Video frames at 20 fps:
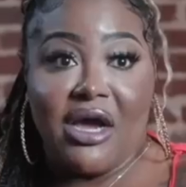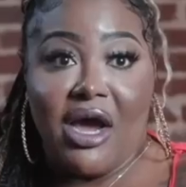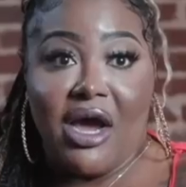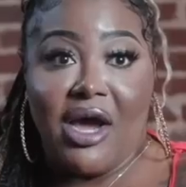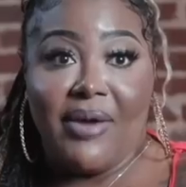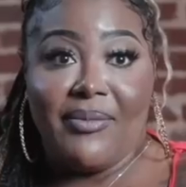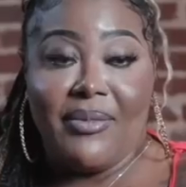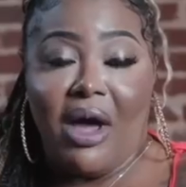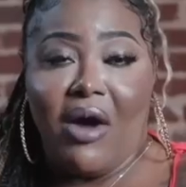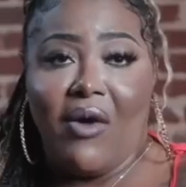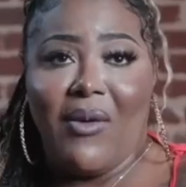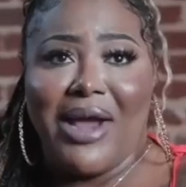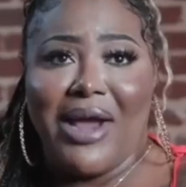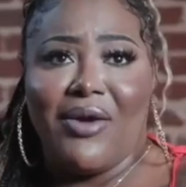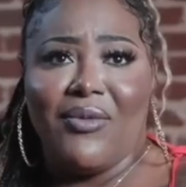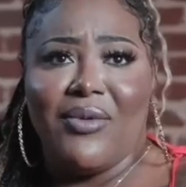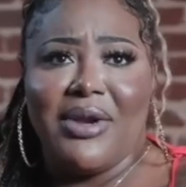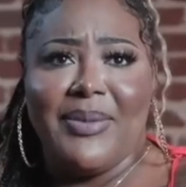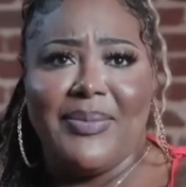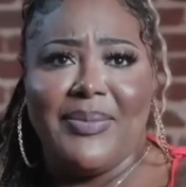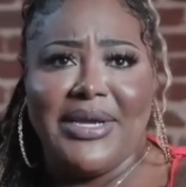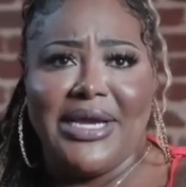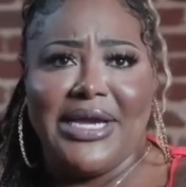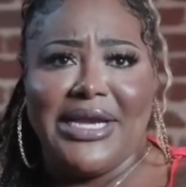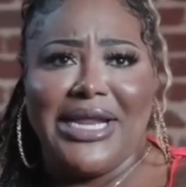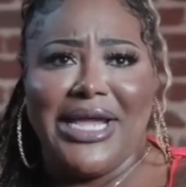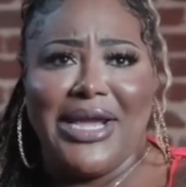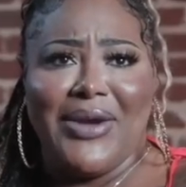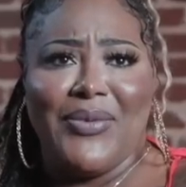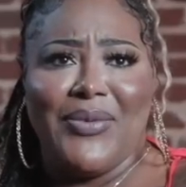um, oh, I don't want to be
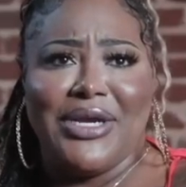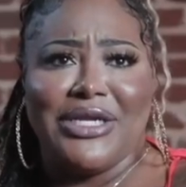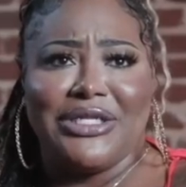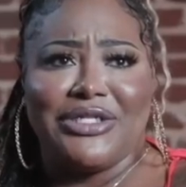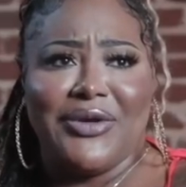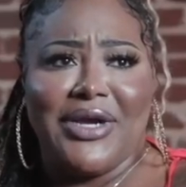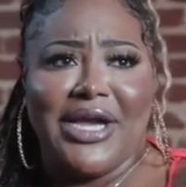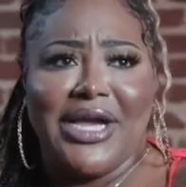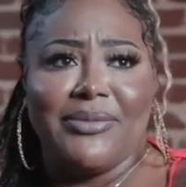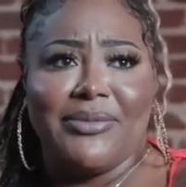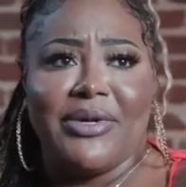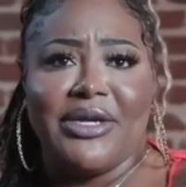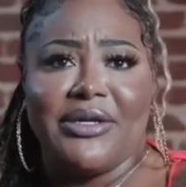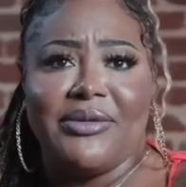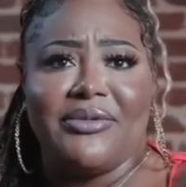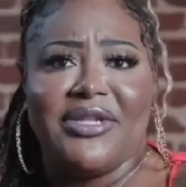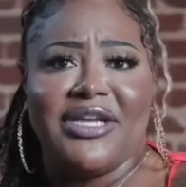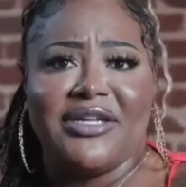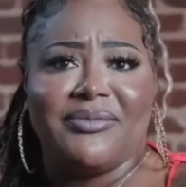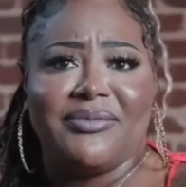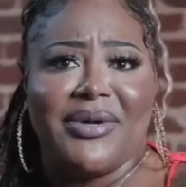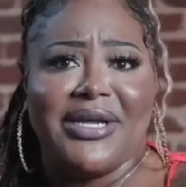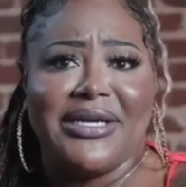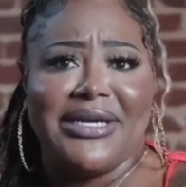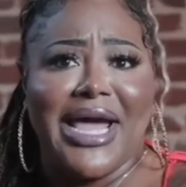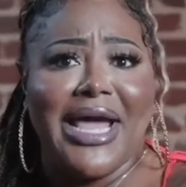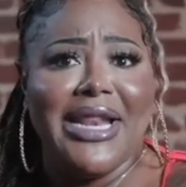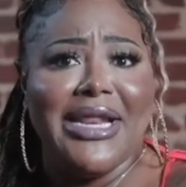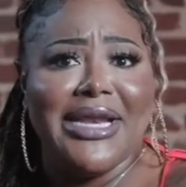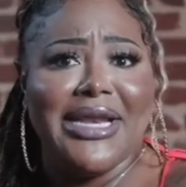in there with a trans, but but
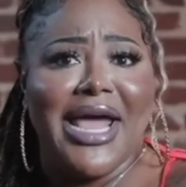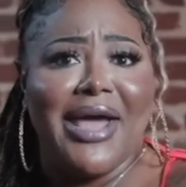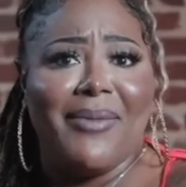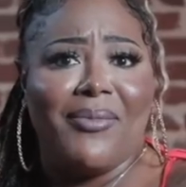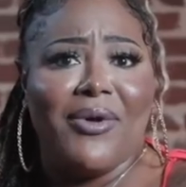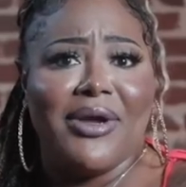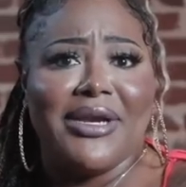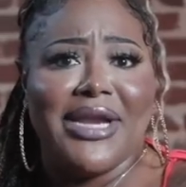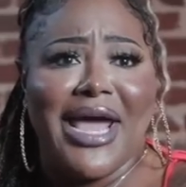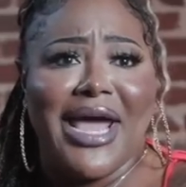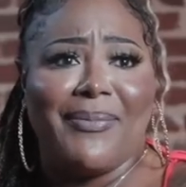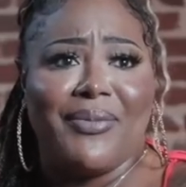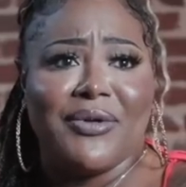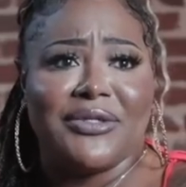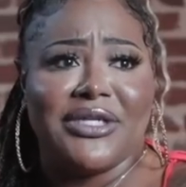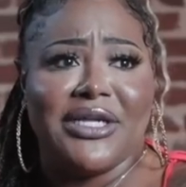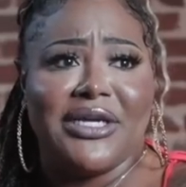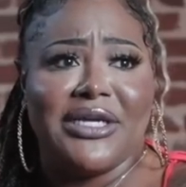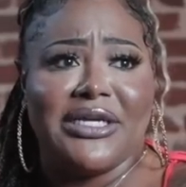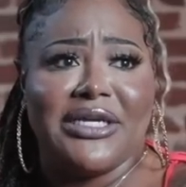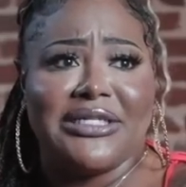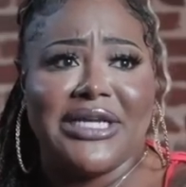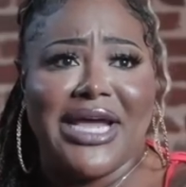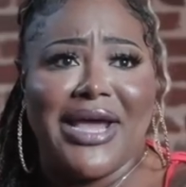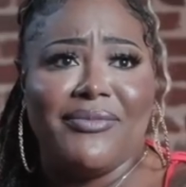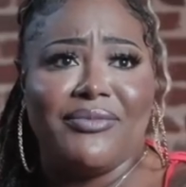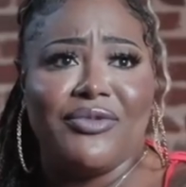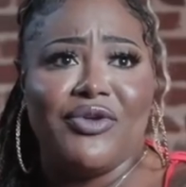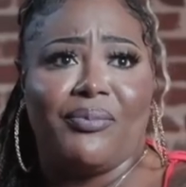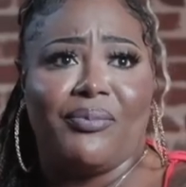99.9% of the
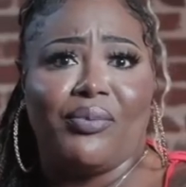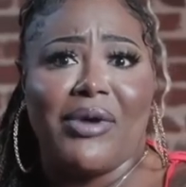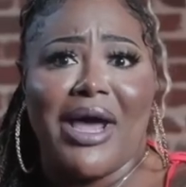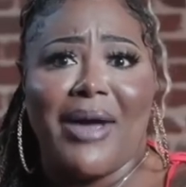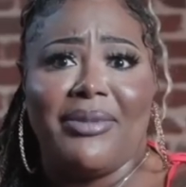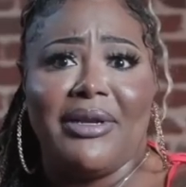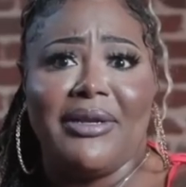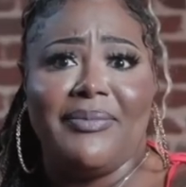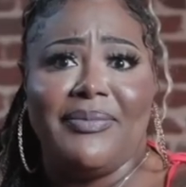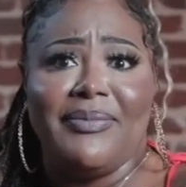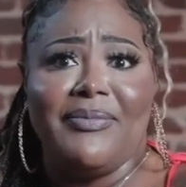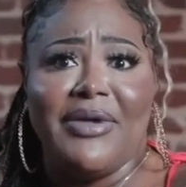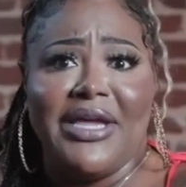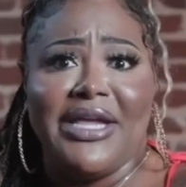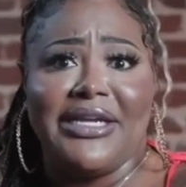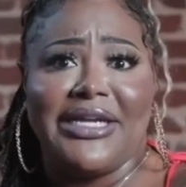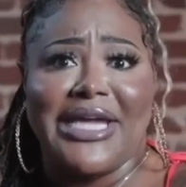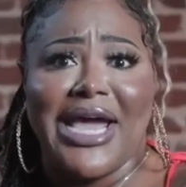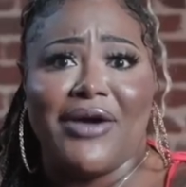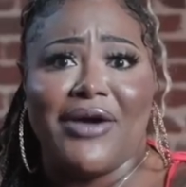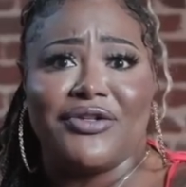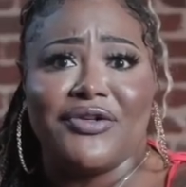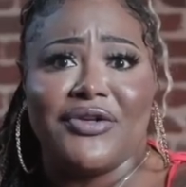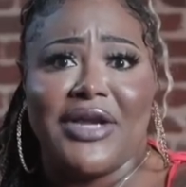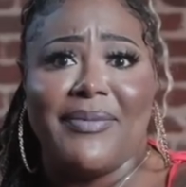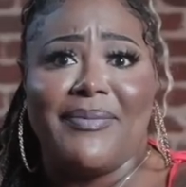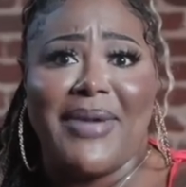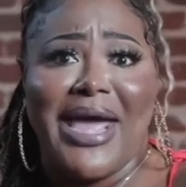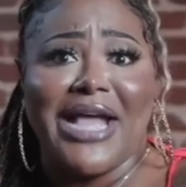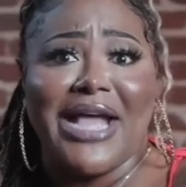time, you probably encountered
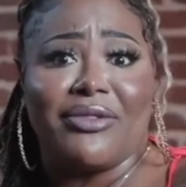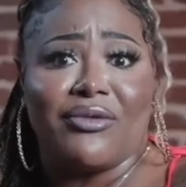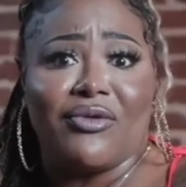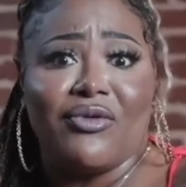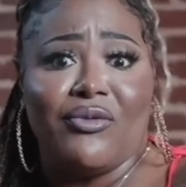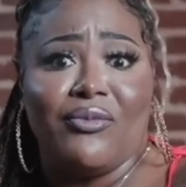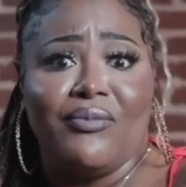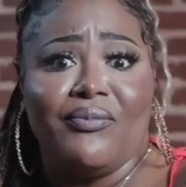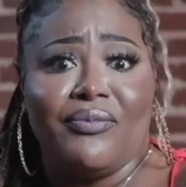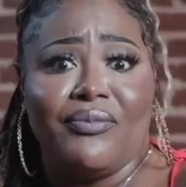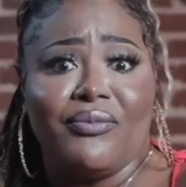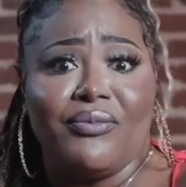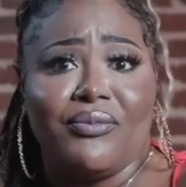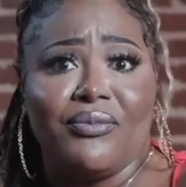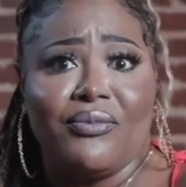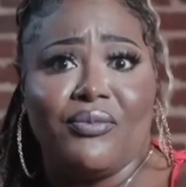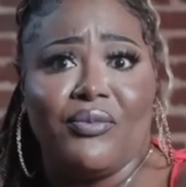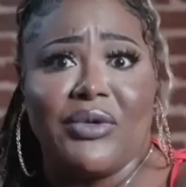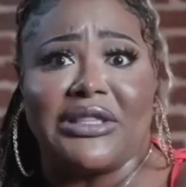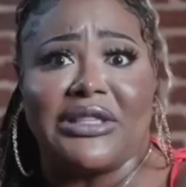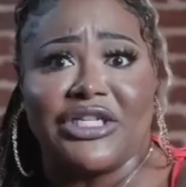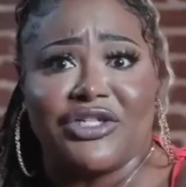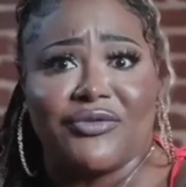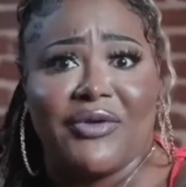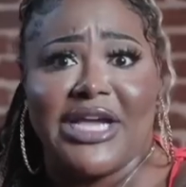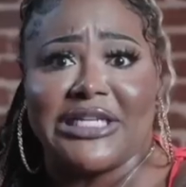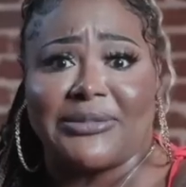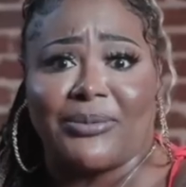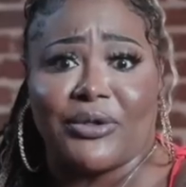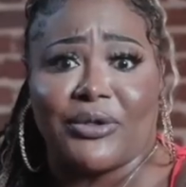a bathroom with the
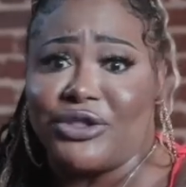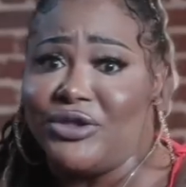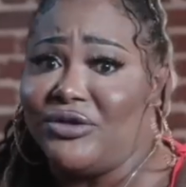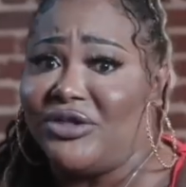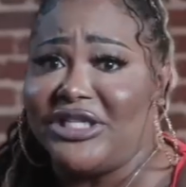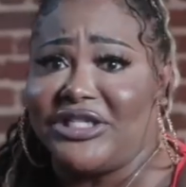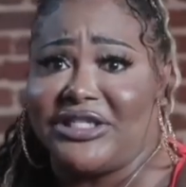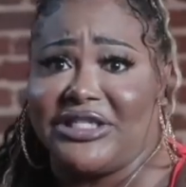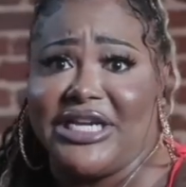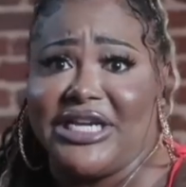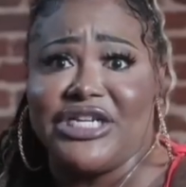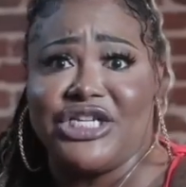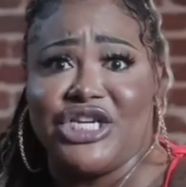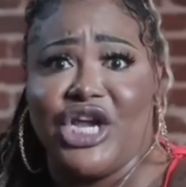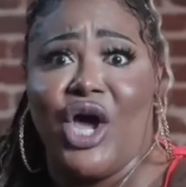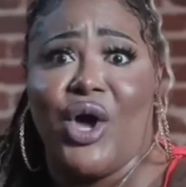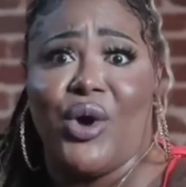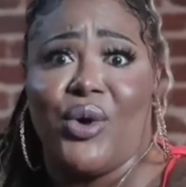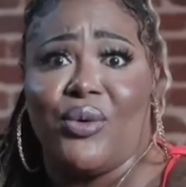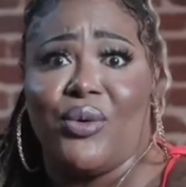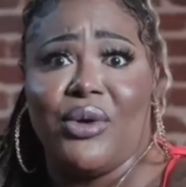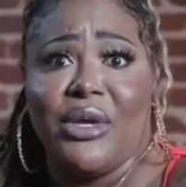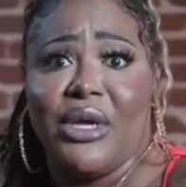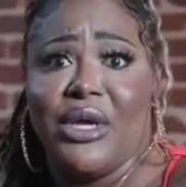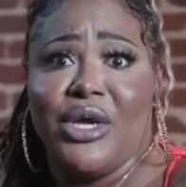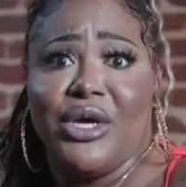trans person. You just didn't know.